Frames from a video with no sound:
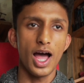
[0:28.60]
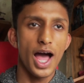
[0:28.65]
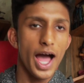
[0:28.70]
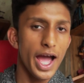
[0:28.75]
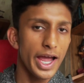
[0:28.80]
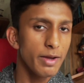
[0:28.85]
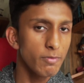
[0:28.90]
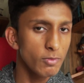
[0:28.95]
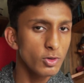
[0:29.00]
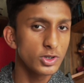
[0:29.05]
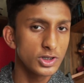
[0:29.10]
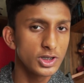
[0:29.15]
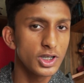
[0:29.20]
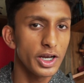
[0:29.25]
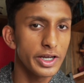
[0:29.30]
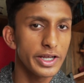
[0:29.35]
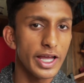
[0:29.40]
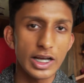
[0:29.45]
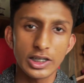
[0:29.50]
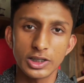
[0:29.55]
I am no
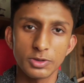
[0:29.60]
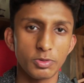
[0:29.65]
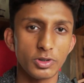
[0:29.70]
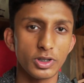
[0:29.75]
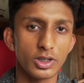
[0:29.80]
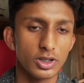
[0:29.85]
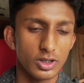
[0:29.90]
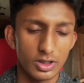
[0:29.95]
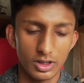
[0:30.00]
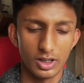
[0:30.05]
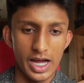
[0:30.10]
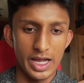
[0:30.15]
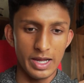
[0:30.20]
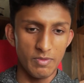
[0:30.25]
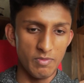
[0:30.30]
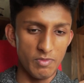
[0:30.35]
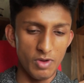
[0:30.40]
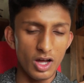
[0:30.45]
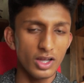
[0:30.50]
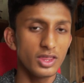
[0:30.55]
study expert. I
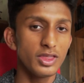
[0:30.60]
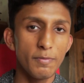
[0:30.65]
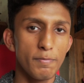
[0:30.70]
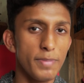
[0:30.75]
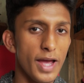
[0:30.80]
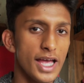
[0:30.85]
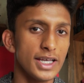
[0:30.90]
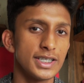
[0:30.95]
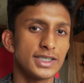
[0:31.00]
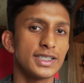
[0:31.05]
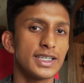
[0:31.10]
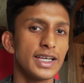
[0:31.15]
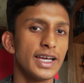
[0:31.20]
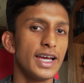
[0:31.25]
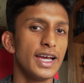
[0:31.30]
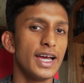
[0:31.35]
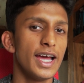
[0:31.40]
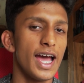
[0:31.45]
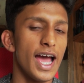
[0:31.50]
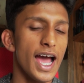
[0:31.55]
am not the best
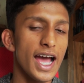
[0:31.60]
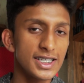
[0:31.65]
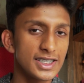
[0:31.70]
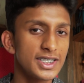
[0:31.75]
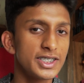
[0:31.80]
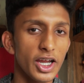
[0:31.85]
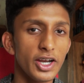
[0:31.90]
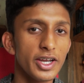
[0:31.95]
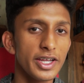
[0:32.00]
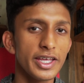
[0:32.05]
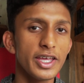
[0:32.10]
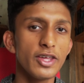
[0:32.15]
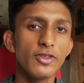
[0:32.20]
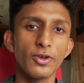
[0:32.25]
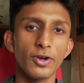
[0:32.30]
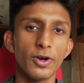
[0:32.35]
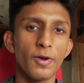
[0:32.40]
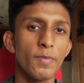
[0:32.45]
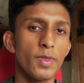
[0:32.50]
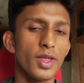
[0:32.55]
at studying
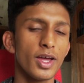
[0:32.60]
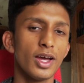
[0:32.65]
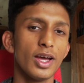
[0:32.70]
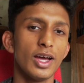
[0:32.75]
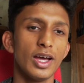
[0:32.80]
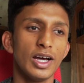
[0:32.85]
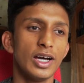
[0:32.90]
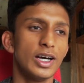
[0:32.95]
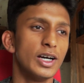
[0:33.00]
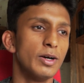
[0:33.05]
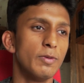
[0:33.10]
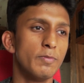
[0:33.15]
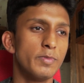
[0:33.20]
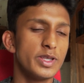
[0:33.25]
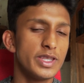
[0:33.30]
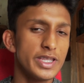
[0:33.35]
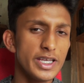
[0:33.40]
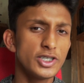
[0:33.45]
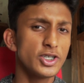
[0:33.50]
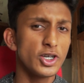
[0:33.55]
either.
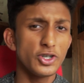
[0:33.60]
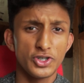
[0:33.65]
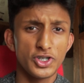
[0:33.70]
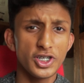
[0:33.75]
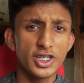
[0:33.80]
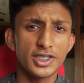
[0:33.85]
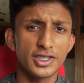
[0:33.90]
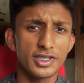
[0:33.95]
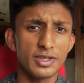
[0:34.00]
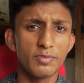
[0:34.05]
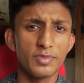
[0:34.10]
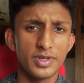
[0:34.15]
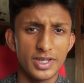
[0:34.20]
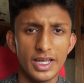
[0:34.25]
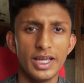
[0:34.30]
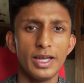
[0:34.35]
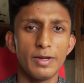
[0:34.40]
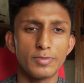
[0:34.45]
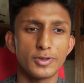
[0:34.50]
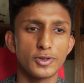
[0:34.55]
But these are just some
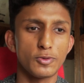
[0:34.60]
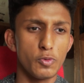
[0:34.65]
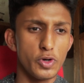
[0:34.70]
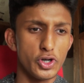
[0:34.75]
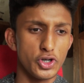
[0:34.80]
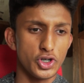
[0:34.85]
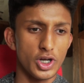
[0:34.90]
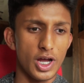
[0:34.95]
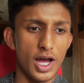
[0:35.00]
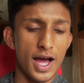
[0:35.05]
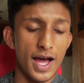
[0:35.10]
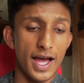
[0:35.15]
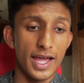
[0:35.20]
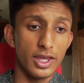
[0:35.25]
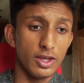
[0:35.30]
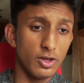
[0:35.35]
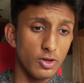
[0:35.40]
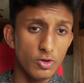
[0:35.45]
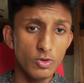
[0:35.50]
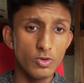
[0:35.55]
tips which
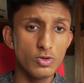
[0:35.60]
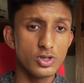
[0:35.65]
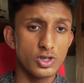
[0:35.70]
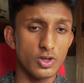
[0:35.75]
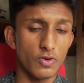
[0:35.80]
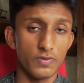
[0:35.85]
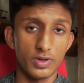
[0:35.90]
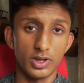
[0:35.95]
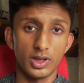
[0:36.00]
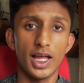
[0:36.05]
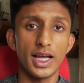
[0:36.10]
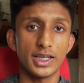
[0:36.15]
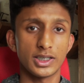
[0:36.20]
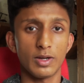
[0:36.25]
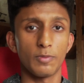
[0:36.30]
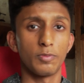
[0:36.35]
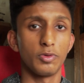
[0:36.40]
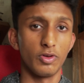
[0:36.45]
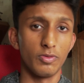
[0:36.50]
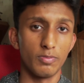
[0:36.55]
I used over the
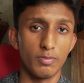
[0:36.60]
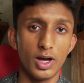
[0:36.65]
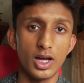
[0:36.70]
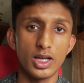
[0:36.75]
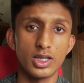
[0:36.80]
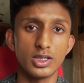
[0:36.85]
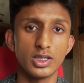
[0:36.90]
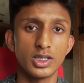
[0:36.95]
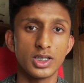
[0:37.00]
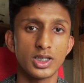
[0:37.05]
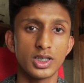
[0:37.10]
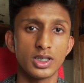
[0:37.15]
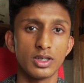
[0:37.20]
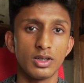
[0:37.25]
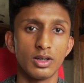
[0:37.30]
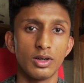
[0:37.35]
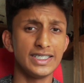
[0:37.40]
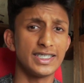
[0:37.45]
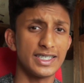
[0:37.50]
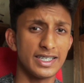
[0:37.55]
last couple of months.
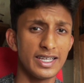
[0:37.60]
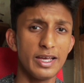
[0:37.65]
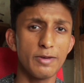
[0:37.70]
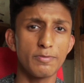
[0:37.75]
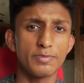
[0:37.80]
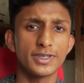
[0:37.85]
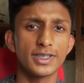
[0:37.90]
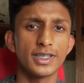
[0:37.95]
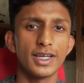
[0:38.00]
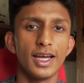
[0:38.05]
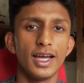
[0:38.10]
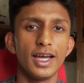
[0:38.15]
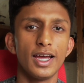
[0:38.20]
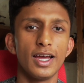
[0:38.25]
These tips